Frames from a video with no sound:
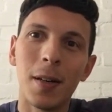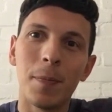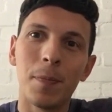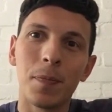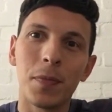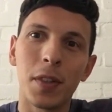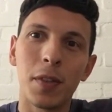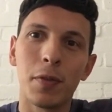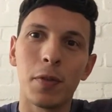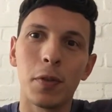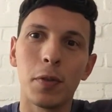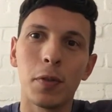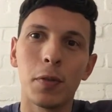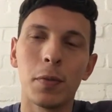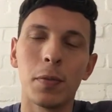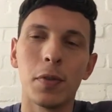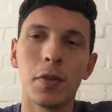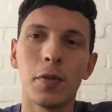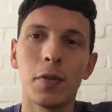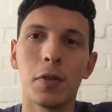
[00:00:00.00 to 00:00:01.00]
If
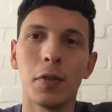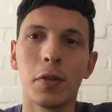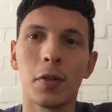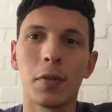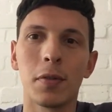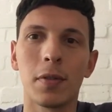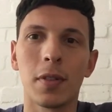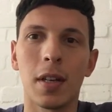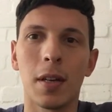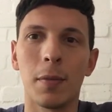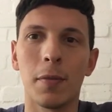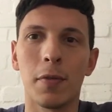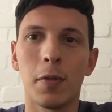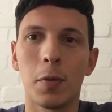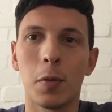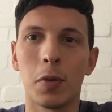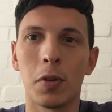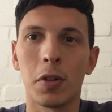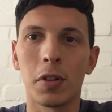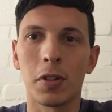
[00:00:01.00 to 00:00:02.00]
you don't come for
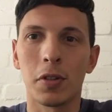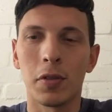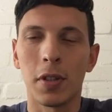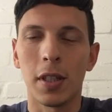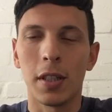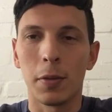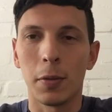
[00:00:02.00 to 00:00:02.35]
work straight